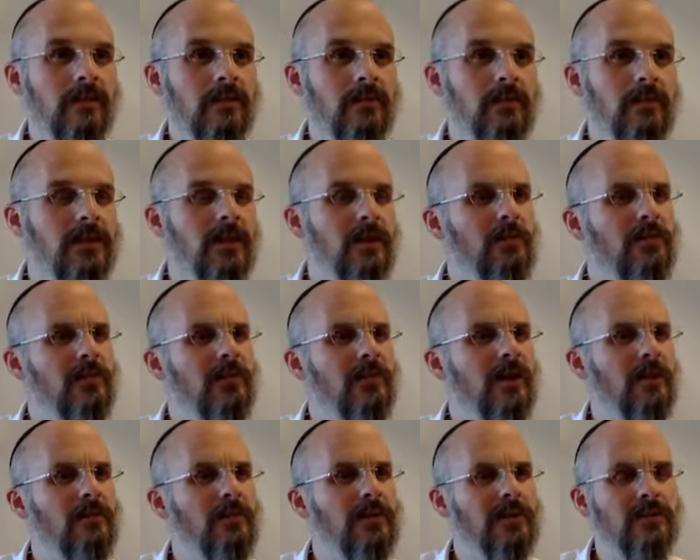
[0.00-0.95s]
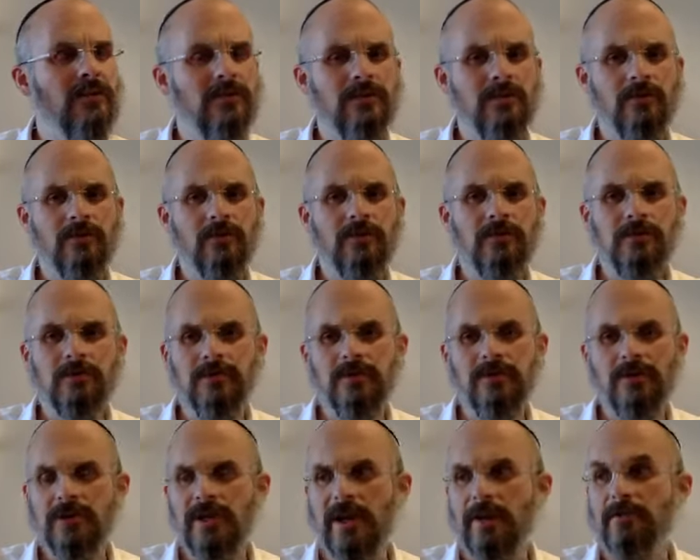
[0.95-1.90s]
But then when you come here and you learn
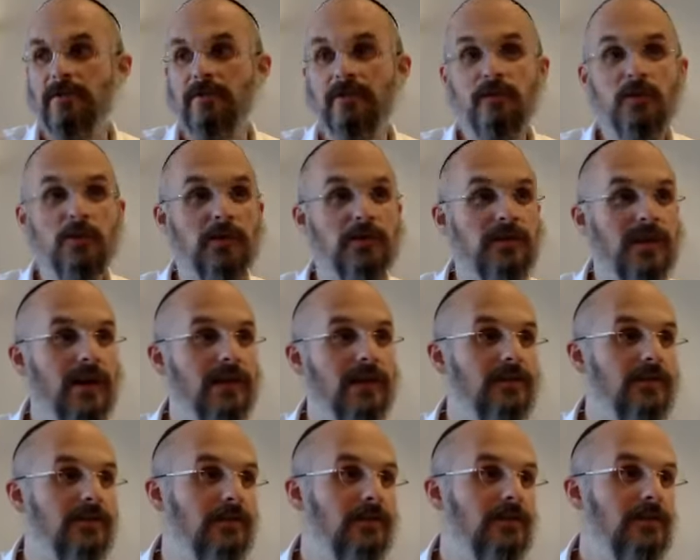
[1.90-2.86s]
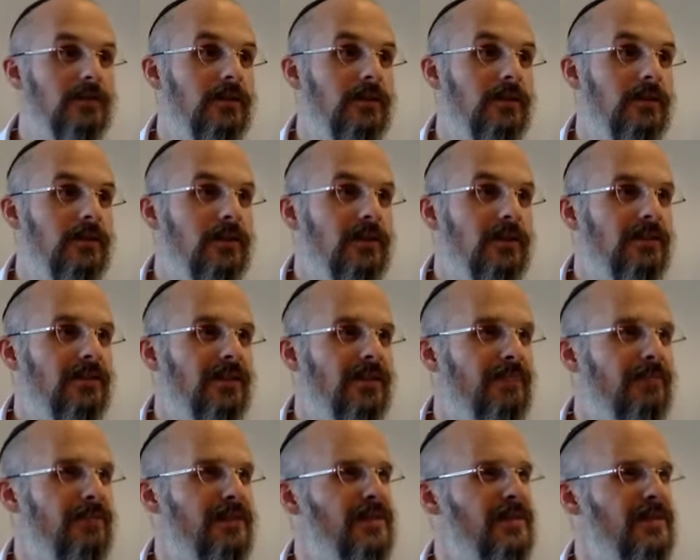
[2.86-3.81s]
in chapter four of Tanya that a
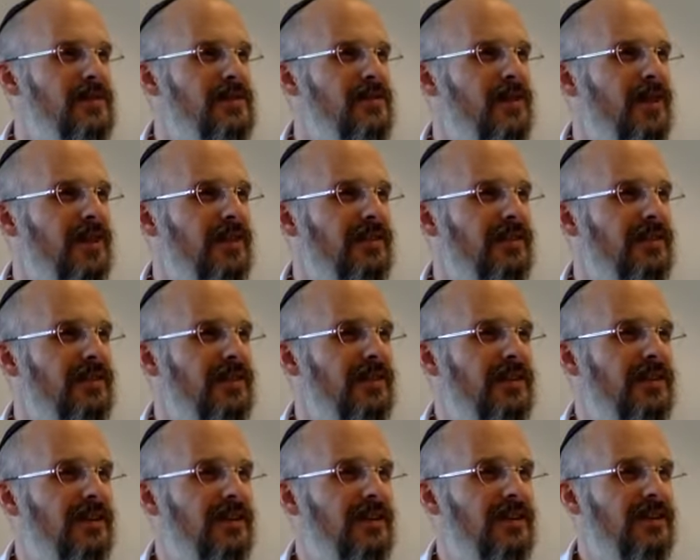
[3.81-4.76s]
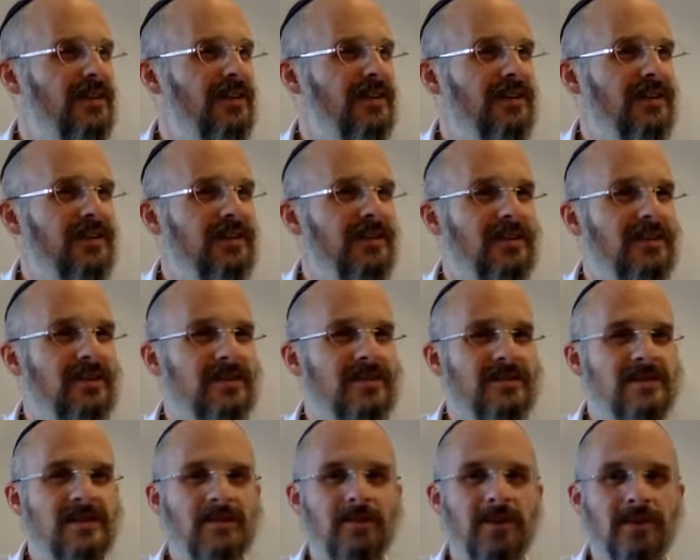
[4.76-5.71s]
mitzvah is not
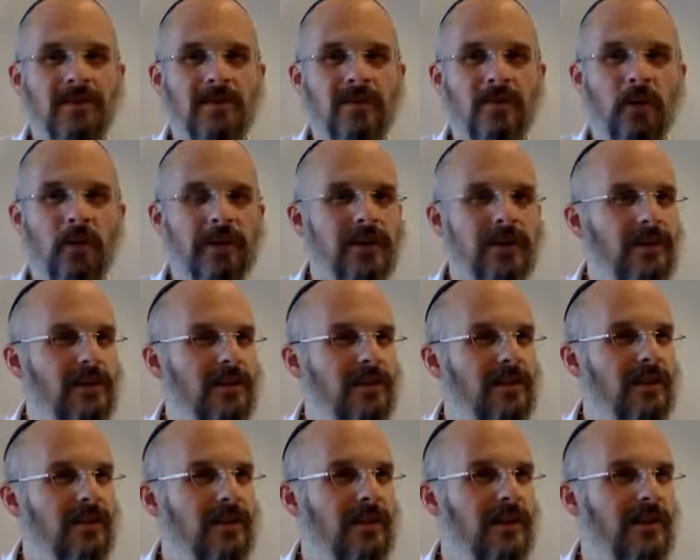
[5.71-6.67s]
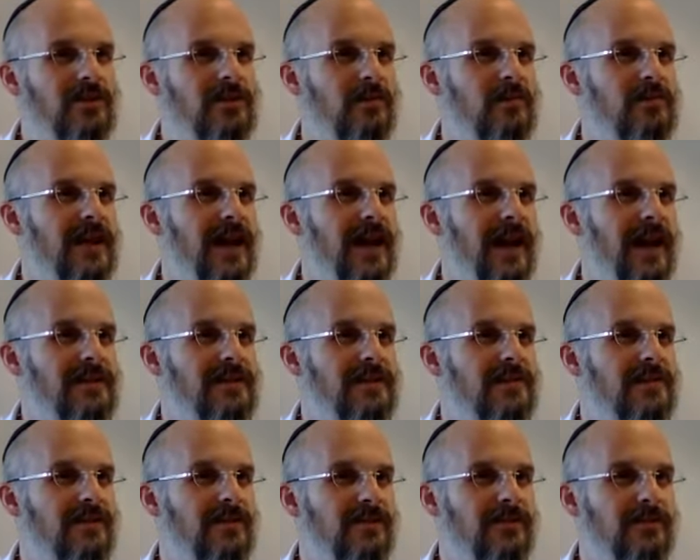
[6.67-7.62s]
some annoying thing that Hashem is asking
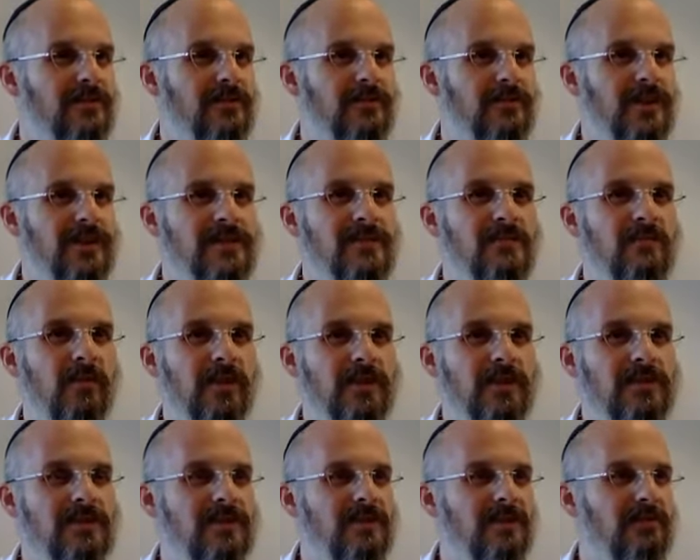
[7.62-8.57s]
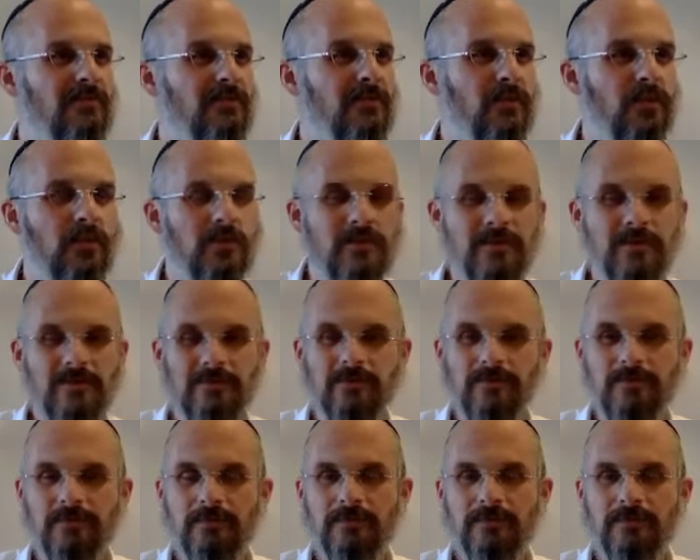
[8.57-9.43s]
you to do because he wants to reward you.